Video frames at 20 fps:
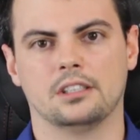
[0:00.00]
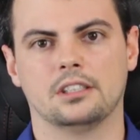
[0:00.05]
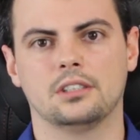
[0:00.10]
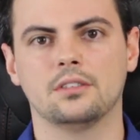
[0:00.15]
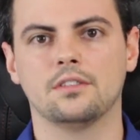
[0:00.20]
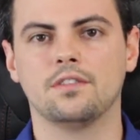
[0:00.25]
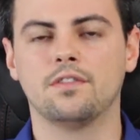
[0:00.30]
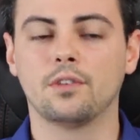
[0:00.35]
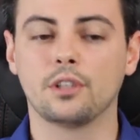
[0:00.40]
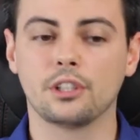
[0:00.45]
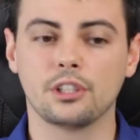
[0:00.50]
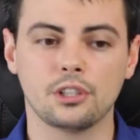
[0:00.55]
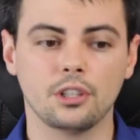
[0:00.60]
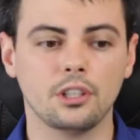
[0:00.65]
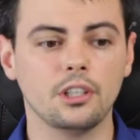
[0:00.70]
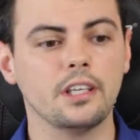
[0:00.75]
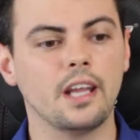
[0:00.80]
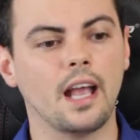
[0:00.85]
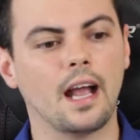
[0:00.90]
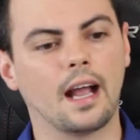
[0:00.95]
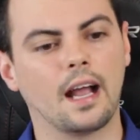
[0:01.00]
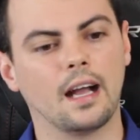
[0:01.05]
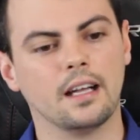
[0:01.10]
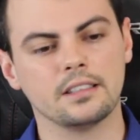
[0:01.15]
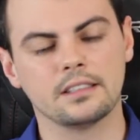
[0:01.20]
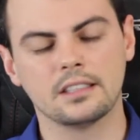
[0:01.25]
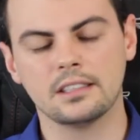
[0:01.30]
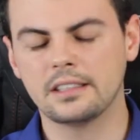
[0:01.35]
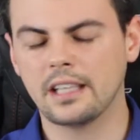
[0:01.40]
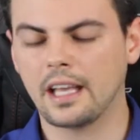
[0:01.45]
So for sure, the
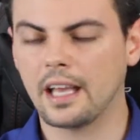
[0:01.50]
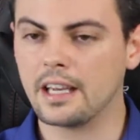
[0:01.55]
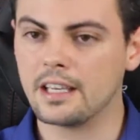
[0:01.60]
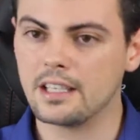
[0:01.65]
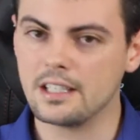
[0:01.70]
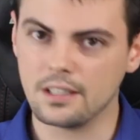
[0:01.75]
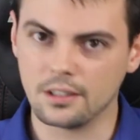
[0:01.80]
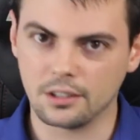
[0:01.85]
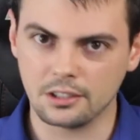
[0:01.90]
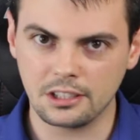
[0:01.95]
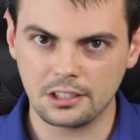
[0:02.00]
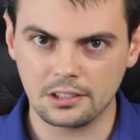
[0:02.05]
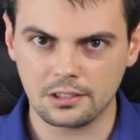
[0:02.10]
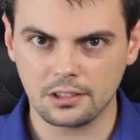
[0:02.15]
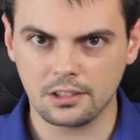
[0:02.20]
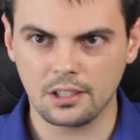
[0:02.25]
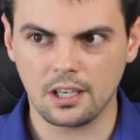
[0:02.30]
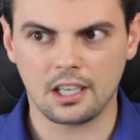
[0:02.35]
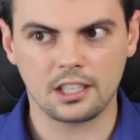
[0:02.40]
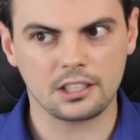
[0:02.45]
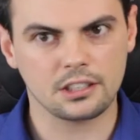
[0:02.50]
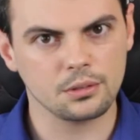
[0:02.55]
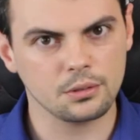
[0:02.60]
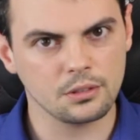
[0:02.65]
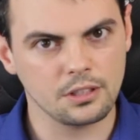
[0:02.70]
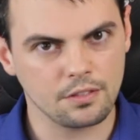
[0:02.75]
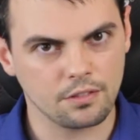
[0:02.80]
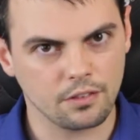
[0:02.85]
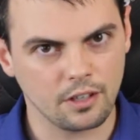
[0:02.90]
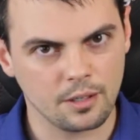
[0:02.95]
accountant and the auditor are two
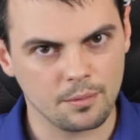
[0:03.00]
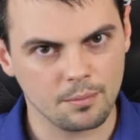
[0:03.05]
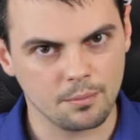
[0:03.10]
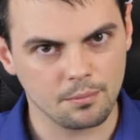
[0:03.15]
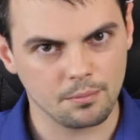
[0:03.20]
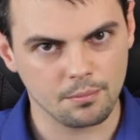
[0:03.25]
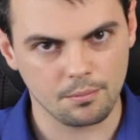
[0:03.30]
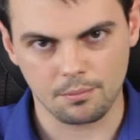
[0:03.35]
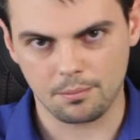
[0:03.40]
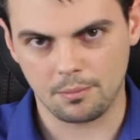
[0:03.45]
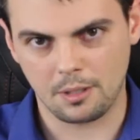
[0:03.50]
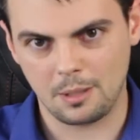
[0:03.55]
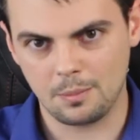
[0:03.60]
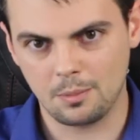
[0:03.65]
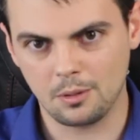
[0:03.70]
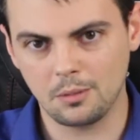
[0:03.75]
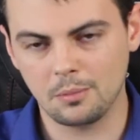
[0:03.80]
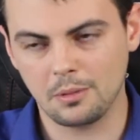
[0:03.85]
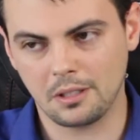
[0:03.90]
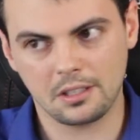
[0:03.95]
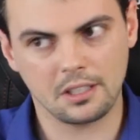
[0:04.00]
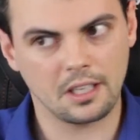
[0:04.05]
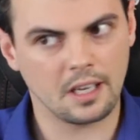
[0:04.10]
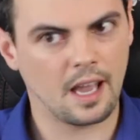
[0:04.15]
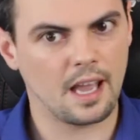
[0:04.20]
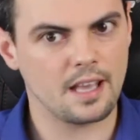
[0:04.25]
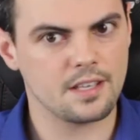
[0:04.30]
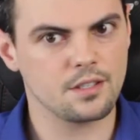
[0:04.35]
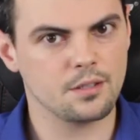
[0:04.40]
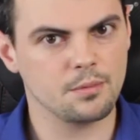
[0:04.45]
different people because it
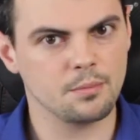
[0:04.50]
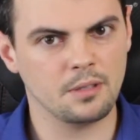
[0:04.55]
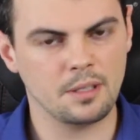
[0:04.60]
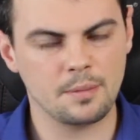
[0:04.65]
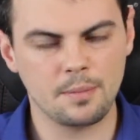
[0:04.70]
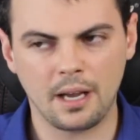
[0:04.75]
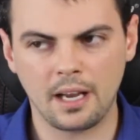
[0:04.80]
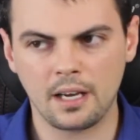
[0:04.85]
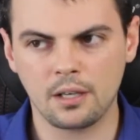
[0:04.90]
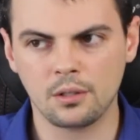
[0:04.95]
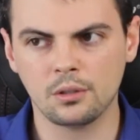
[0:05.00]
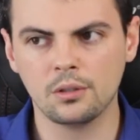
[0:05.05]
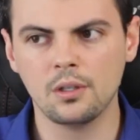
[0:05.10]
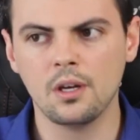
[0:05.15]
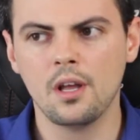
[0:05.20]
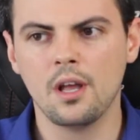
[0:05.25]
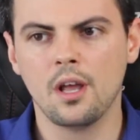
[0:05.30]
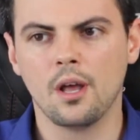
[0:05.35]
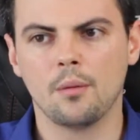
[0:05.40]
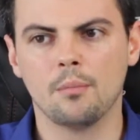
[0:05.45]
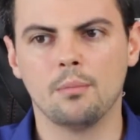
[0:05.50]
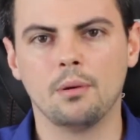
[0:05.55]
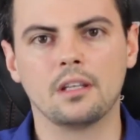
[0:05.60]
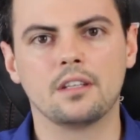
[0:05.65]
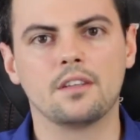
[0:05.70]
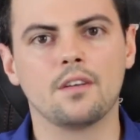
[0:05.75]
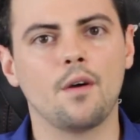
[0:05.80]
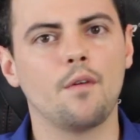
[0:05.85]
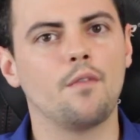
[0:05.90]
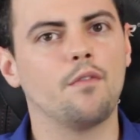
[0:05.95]
has to be by law,
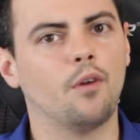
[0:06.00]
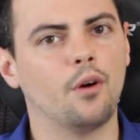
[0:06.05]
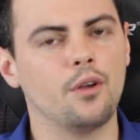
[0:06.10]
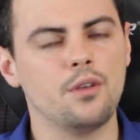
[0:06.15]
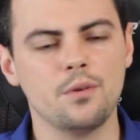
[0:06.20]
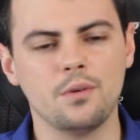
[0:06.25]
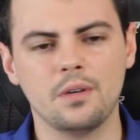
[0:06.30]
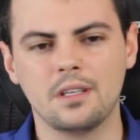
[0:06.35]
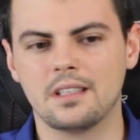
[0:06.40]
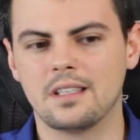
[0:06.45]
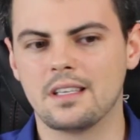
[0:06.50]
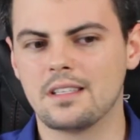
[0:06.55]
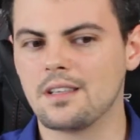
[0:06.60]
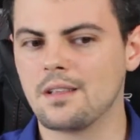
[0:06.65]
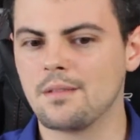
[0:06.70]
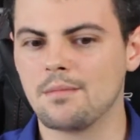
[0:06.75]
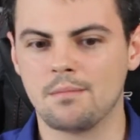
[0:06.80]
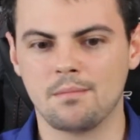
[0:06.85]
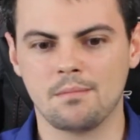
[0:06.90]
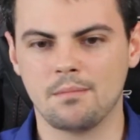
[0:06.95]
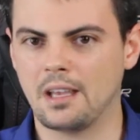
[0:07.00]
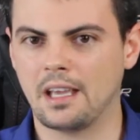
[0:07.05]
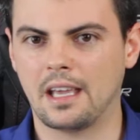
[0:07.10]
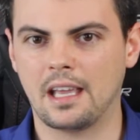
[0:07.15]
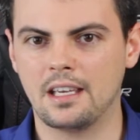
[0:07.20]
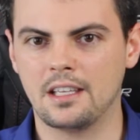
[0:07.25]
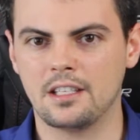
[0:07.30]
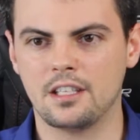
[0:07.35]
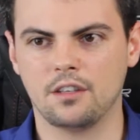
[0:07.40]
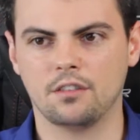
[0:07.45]
but for you, it doesn't make
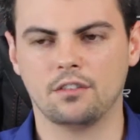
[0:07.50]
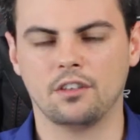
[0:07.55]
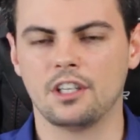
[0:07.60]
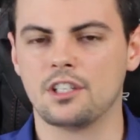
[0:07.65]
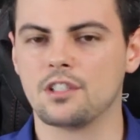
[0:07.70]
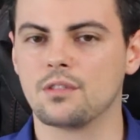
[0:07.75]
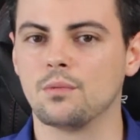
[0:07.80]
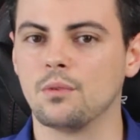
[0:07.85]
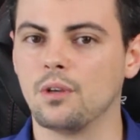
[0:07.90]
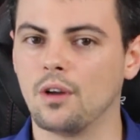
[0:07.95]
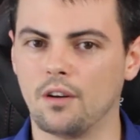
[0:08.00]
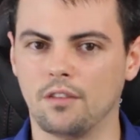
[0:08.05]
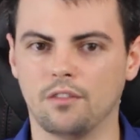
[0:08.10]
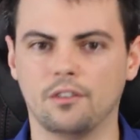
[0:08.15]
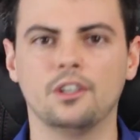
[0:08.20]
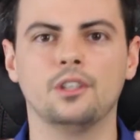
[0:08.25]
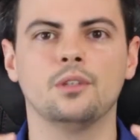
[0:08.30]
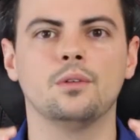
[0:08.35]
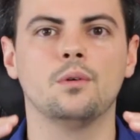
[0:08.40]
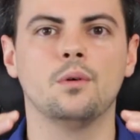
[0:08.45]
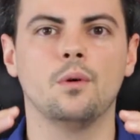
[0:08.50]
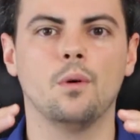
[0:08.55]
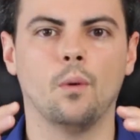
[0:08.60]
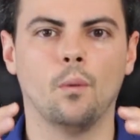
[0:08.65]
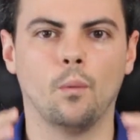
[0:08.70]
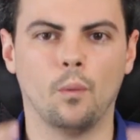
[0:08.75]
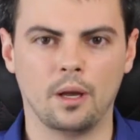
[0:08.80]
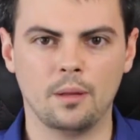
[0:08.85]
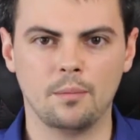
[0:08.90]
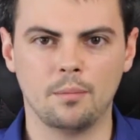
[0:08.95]
any difference. We offer you
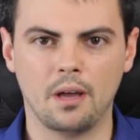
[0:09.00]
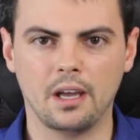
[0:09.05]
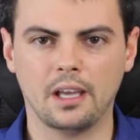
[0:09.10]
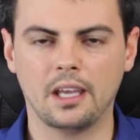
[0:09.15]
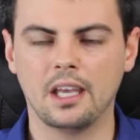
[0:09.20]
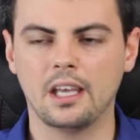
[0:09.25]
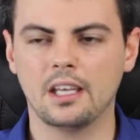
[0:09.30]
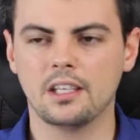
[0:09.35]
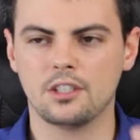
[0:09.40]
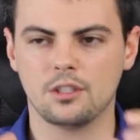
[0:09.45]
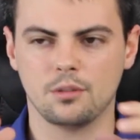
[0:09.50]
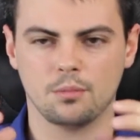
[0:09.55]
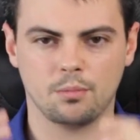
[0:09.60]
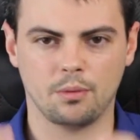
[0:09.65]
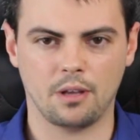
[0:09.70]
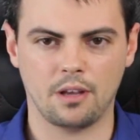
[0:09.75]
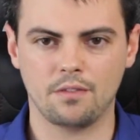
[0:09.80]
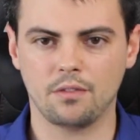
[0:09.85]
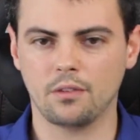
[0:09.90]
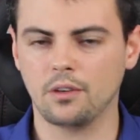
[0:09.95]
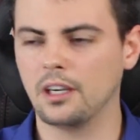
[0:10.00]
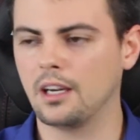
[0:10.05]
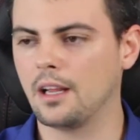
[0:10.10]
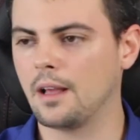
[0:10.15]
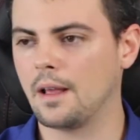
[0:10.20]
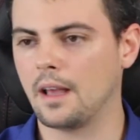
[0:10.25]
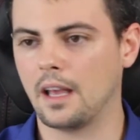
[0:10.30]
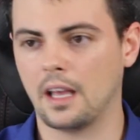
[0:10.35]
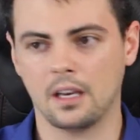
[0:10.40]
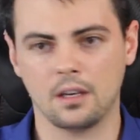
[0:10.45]
one package, you pay for
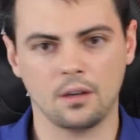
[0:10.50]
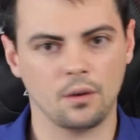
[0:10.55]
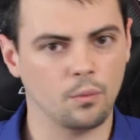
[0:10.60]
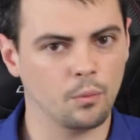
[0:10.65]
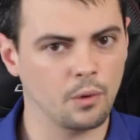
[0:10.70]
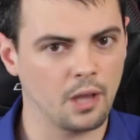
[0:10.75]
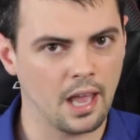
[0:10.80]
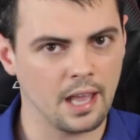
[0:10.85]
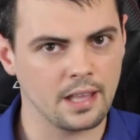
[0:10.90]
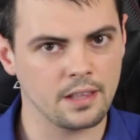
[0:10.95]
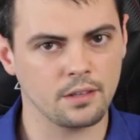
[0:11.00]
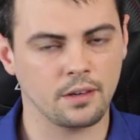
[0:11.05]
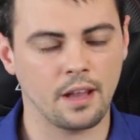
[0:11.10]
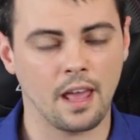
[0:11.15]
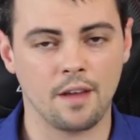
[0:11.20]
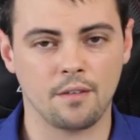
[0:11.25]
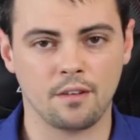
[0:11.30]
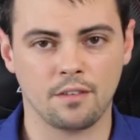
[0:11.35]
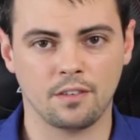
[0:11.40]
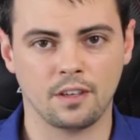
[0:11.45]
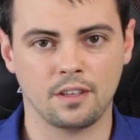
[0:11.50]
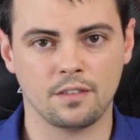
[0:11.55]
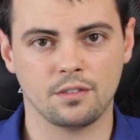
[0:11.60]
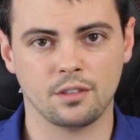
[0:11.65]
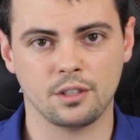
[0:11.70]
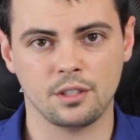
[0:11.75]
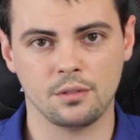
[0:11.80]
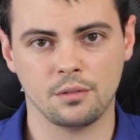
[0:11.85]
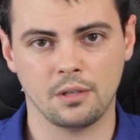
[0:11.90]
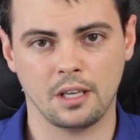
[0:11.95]
it, and we handle everything
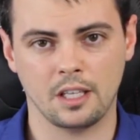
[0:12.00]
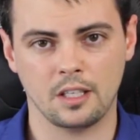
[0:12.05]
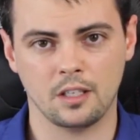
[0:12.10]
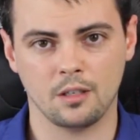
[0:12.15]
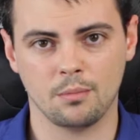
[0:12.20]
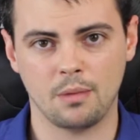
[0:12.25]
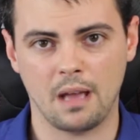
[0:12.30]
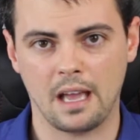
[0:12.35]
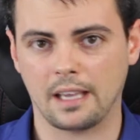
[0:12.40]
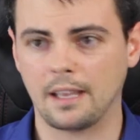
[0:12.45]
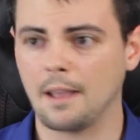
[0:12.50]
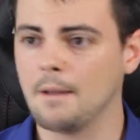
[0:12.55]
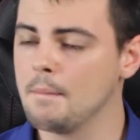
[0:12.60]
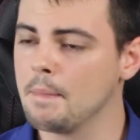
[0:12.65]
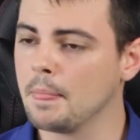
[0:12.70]
for you in your bag.